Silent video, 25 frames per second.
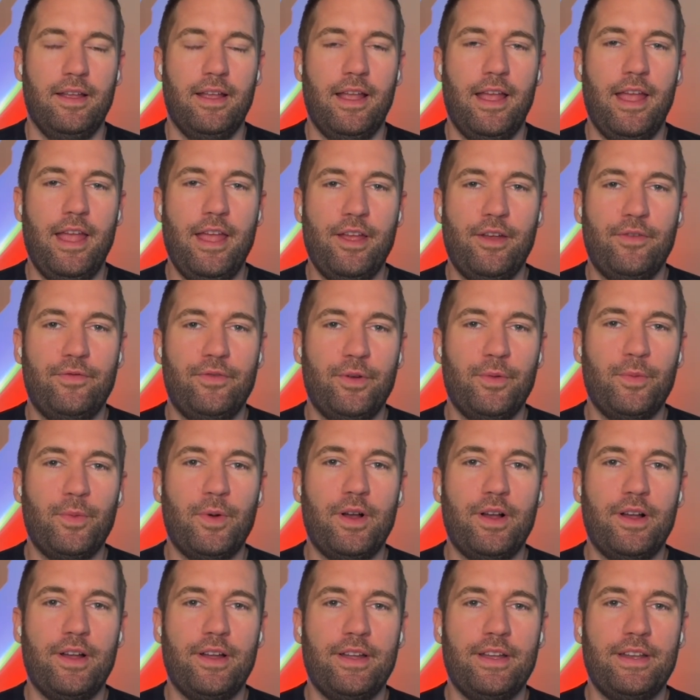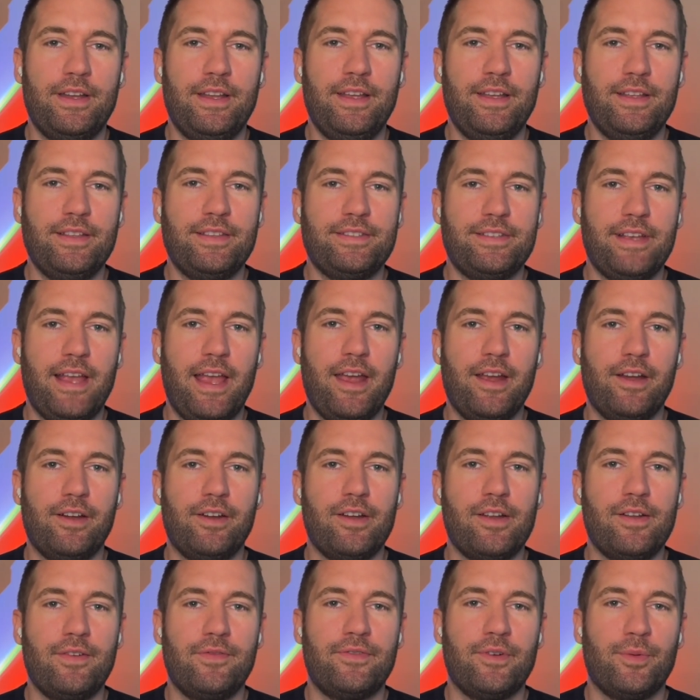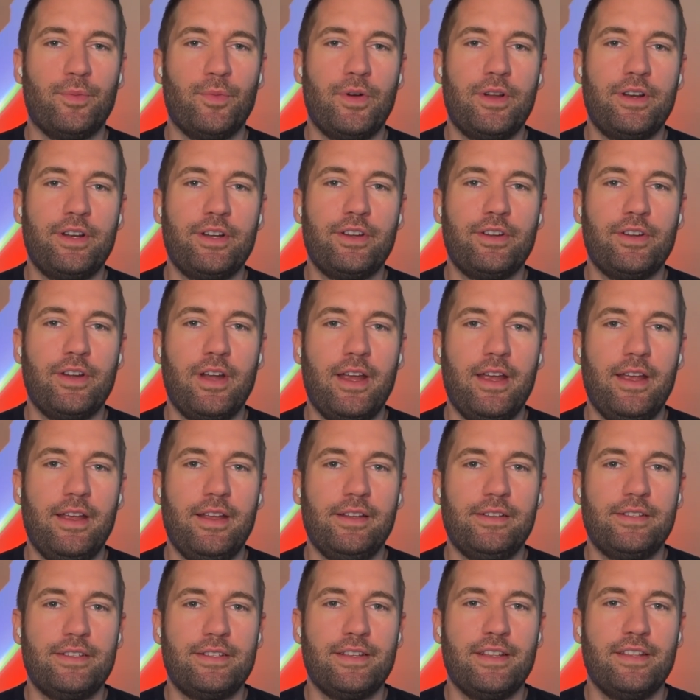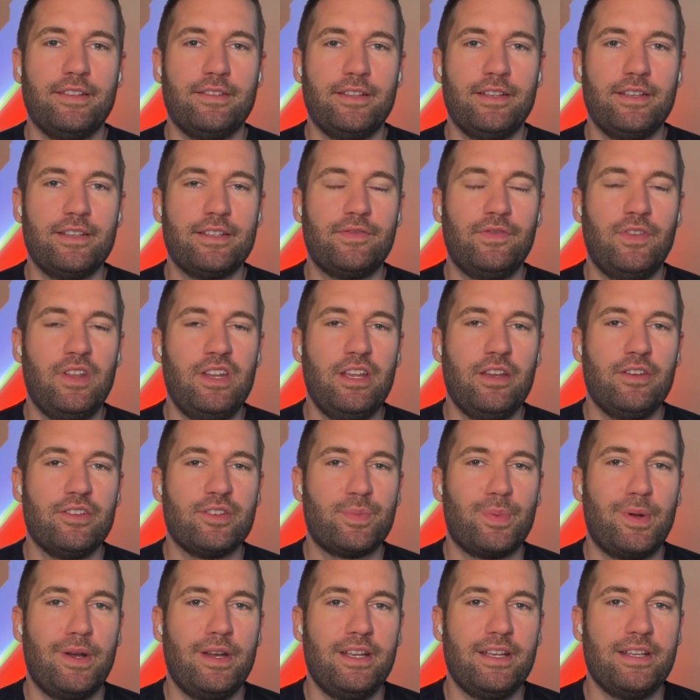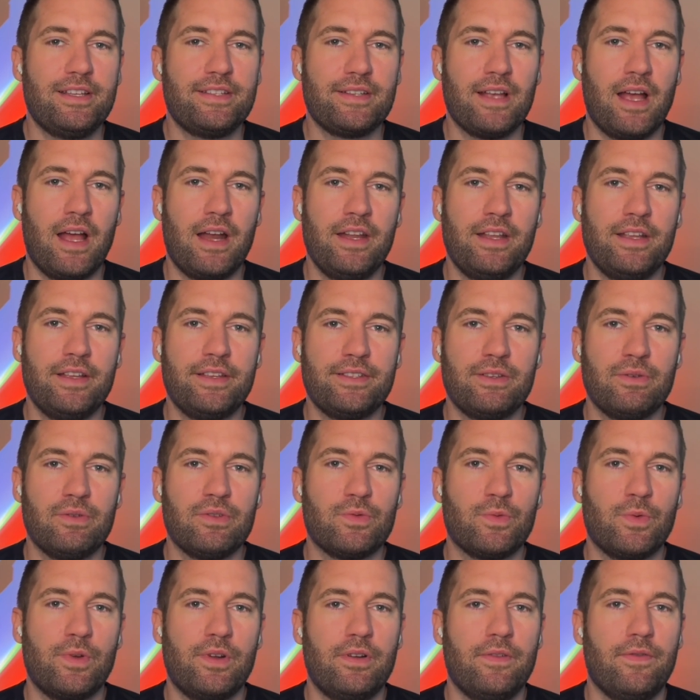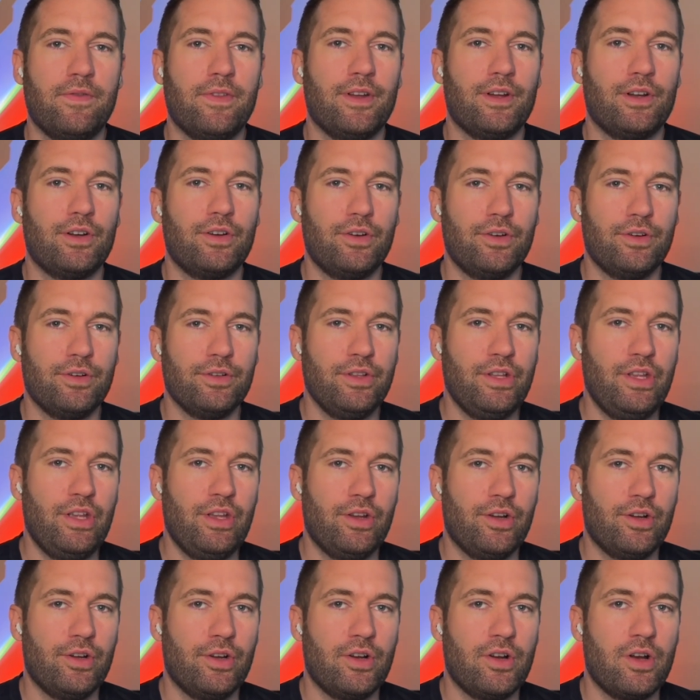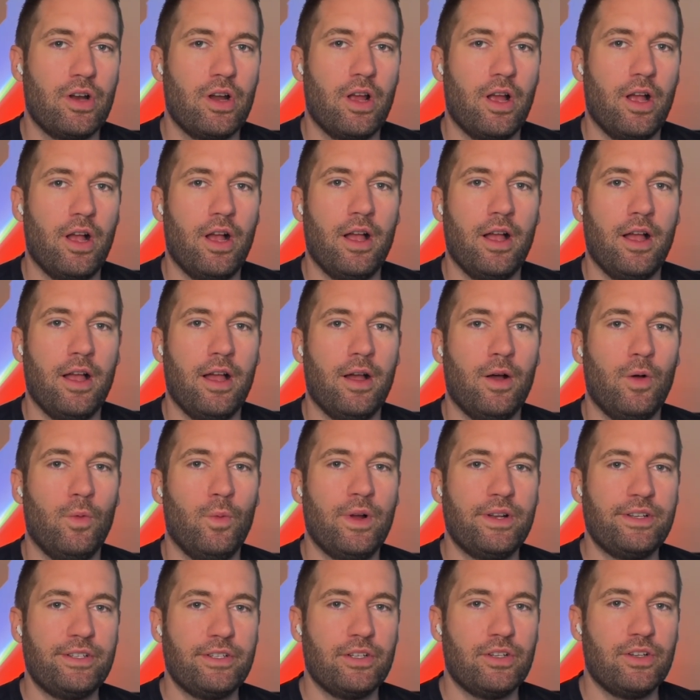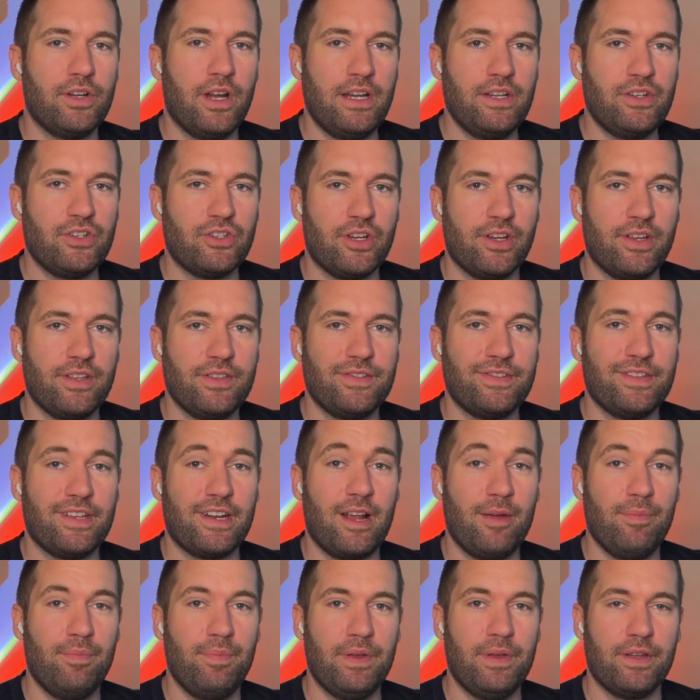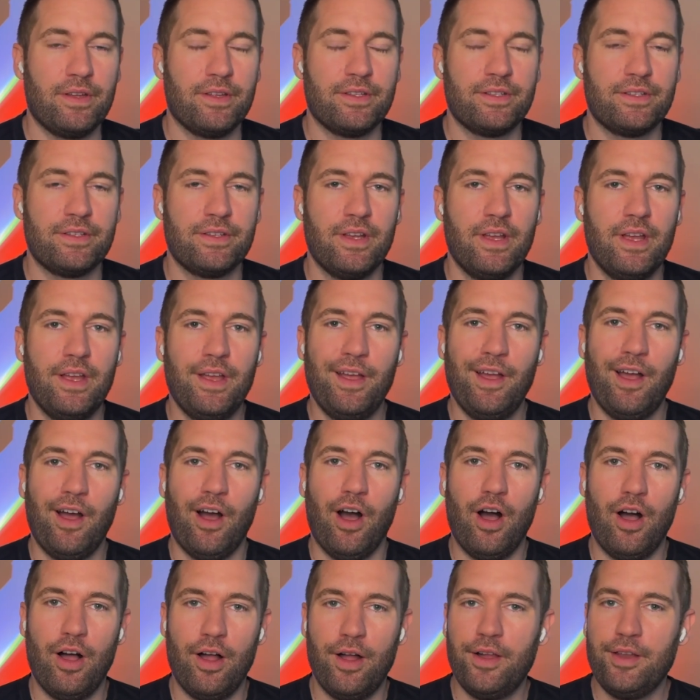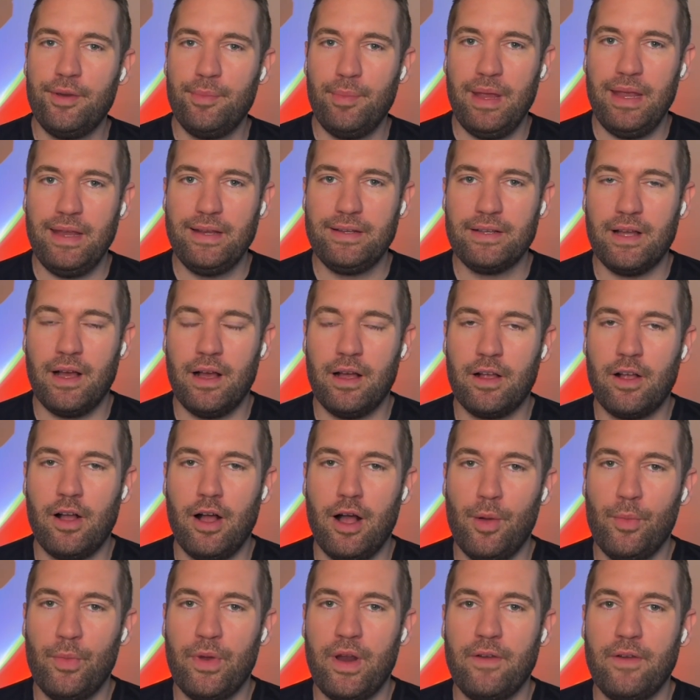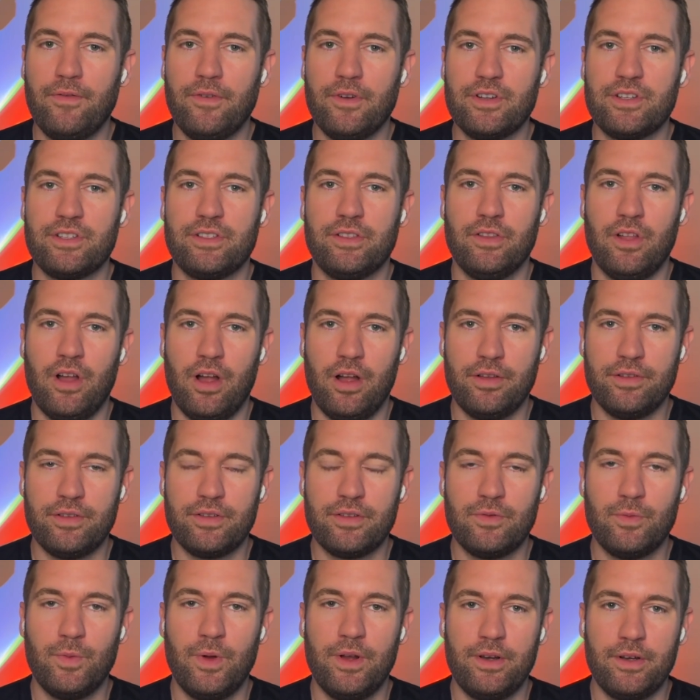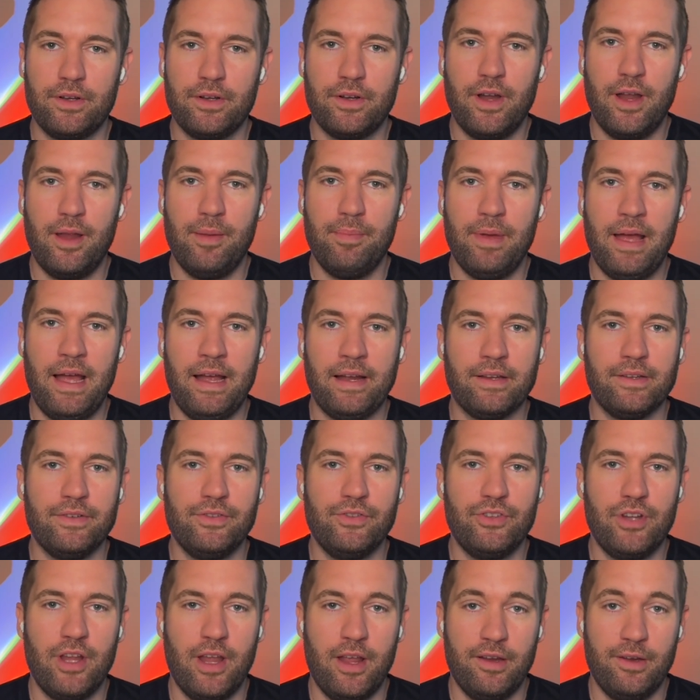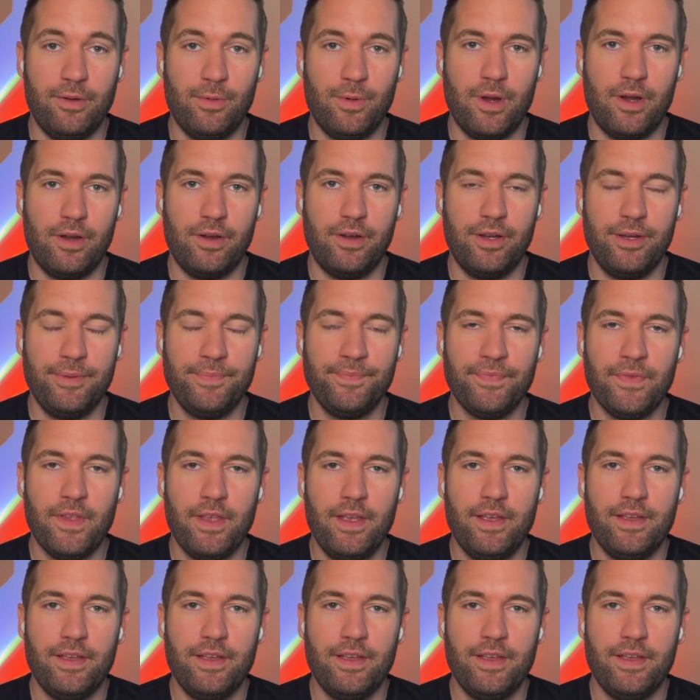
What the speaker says: Hey everyone, it's Aaron from Great. This video is pretty exciting because it was one of the earlier integrations that I built on make.com when I first launched Great back in January.